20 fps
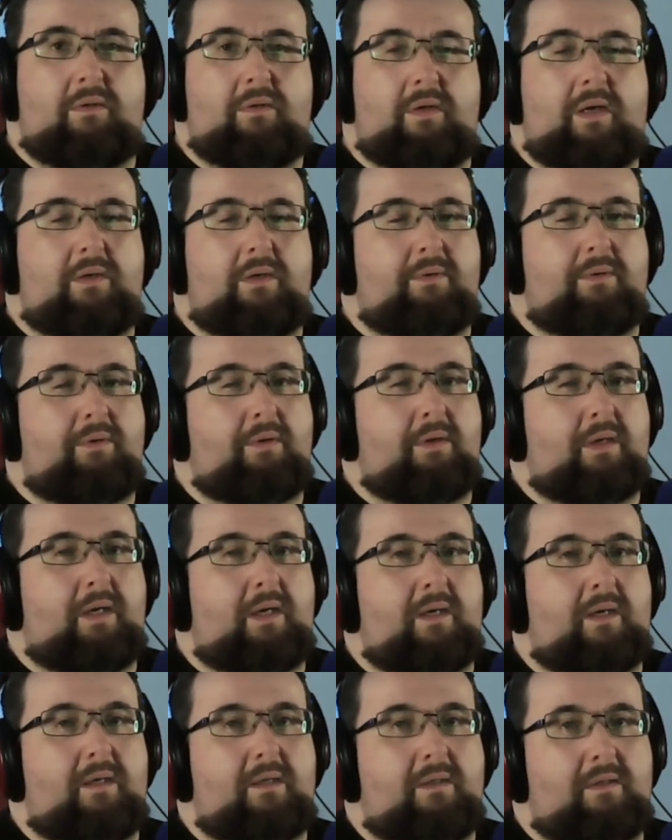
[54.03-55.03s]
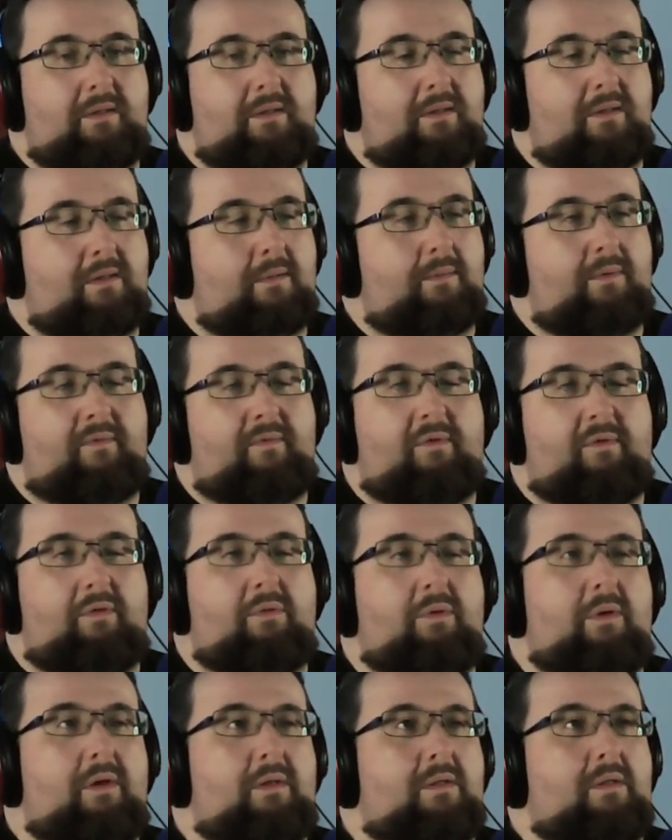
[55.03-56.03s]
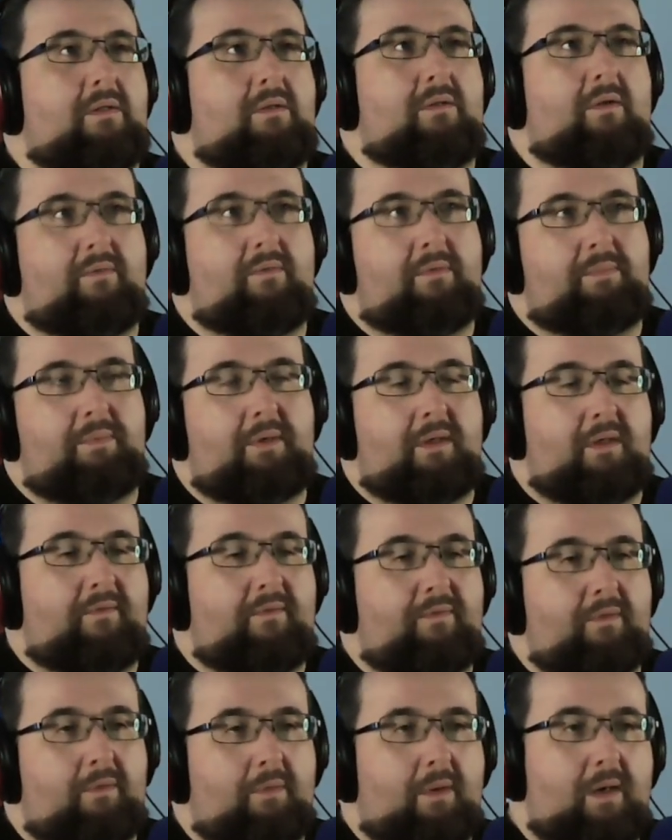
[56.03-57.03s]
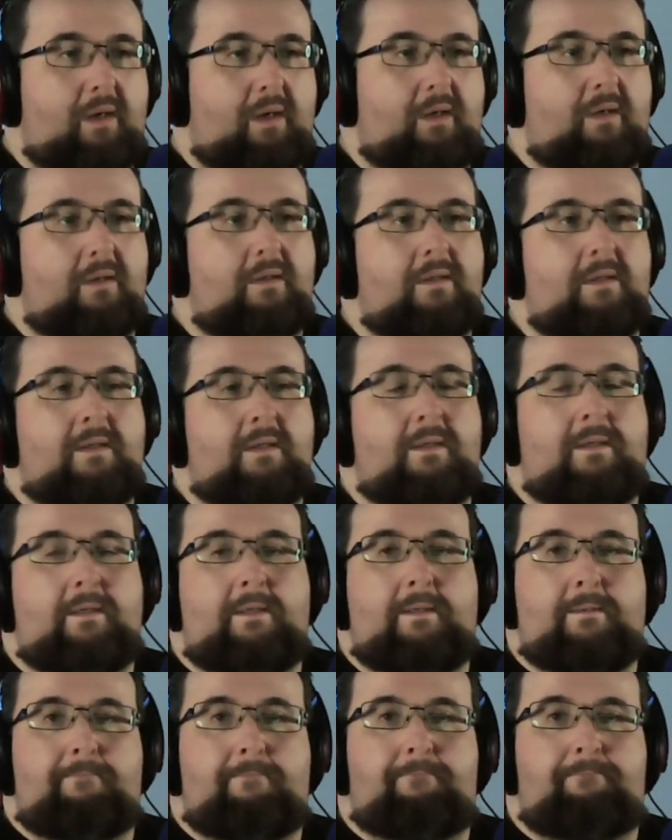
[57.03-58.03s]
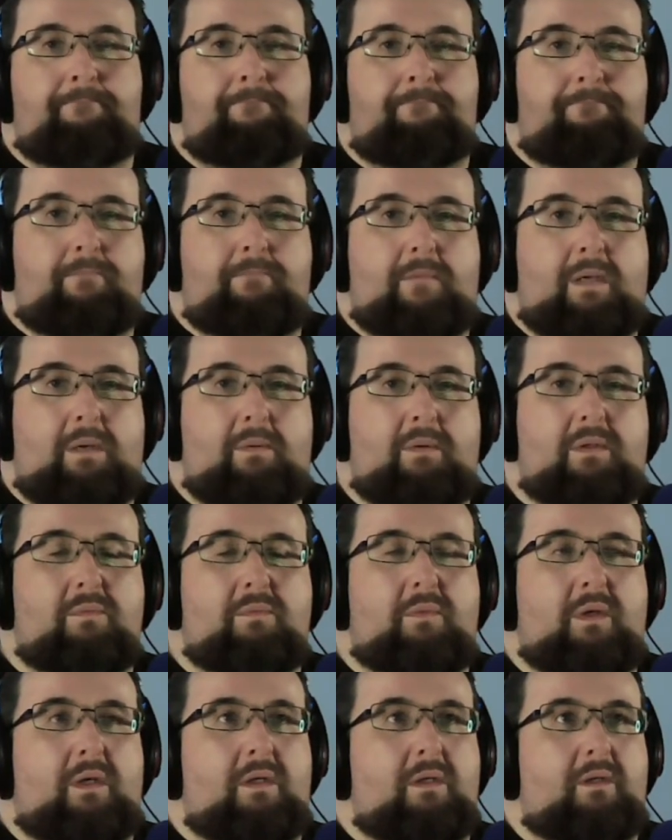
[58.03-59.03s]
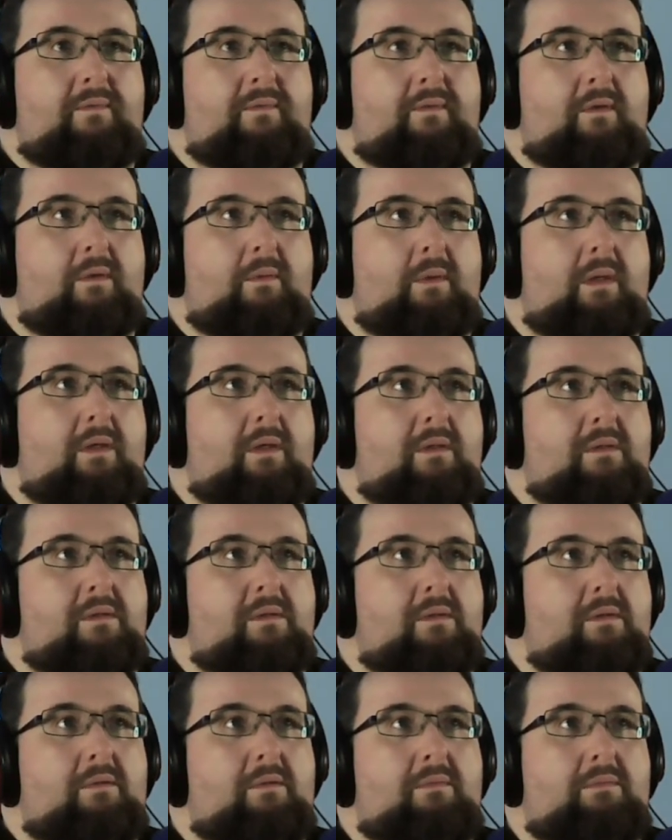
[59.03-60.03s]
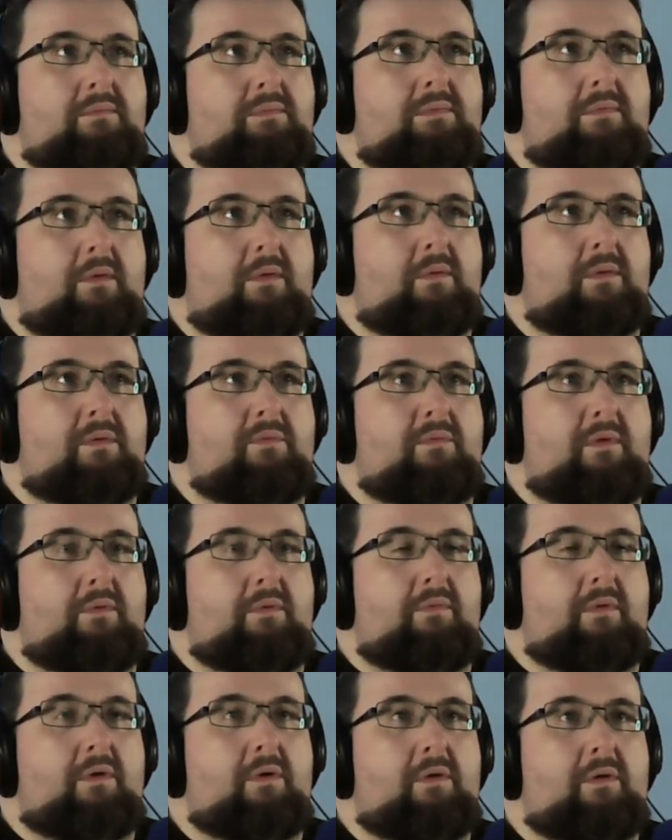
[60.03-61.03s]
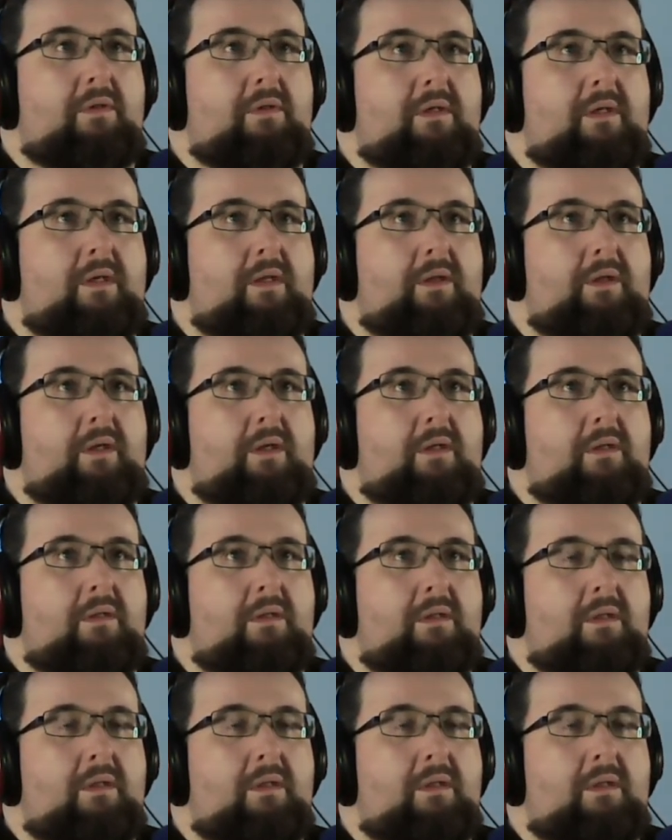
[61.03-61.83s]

I know you guys, some of you who requested stuff has been in there for a while. I wasn't well there for a while, so I wasn't really recording anything.